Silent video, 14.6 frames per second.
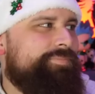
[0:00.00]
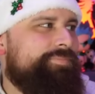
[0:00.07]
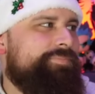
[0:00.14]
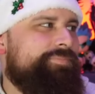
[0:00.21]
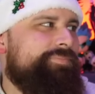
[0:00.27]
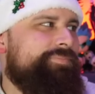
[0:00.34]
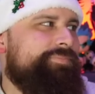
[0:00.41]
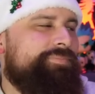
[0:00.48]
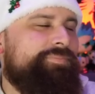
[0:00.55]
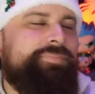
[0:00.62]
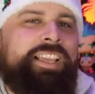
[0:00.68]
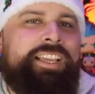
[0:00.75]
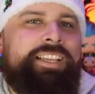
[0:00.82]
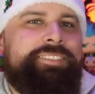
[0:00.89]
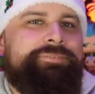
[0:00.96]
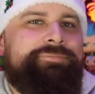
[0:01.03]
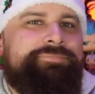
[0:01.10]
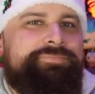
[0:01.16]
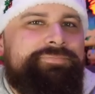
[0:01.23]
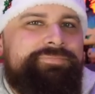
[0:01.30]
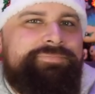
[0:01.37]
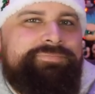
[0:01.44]

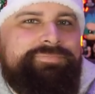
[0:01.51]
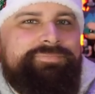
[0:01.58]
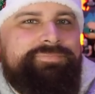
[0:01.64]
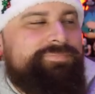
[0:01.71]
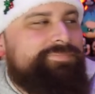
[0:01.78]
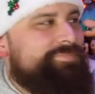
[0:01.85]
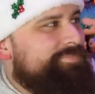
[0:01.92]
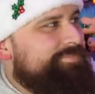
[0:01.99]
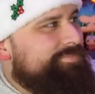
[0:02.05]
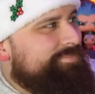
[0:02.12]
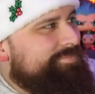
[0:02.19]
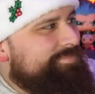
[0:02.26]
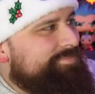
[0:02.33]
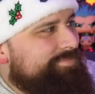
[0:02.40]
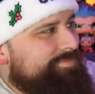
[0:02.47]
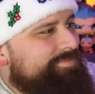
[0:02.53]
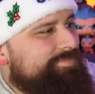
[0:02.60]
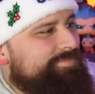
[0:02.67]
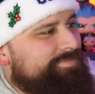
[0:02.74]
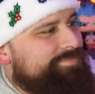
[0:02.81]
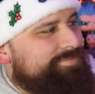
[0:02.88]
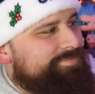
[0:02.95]

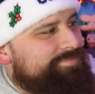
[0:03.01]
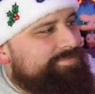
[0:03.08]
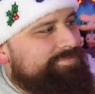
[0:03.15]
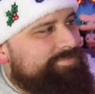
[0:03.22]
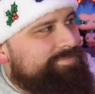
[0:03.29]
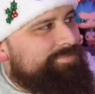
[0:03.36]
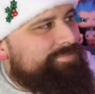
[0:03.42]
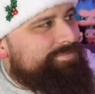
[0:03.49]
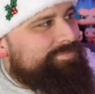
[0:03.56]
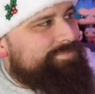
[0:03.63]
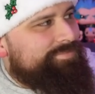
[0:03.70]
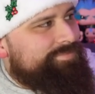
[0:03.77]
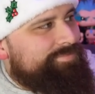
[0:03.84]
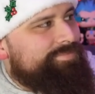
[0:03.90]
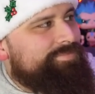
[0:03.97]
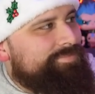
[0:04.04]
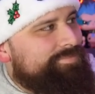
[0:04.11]
The person shown says nothing.